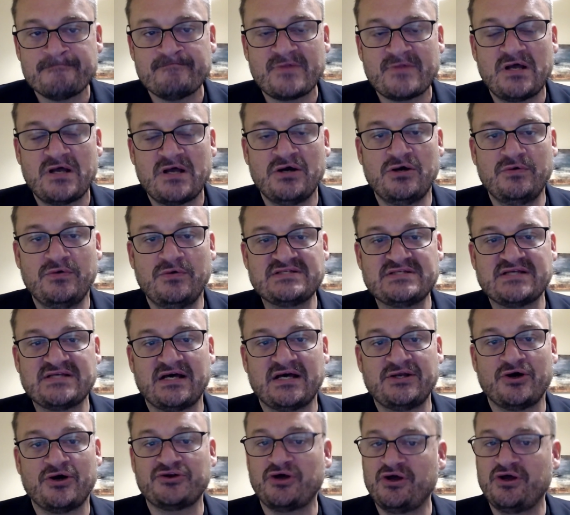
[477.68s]
who is
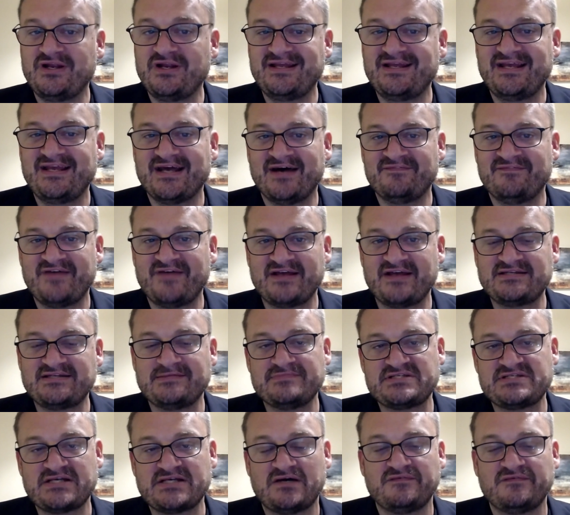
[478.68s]
not only a vet
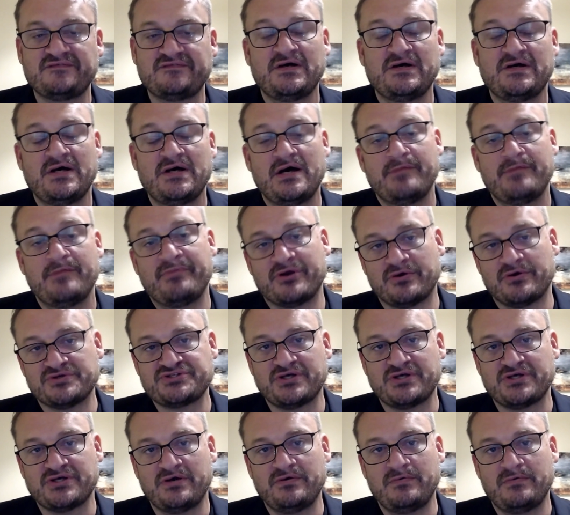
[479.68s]
himself, but
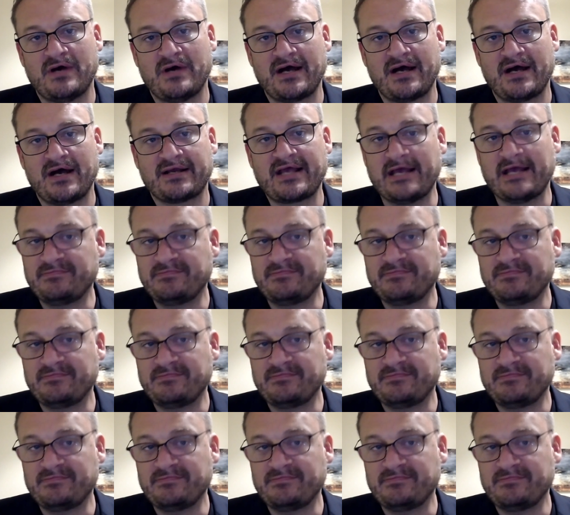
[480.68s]
also came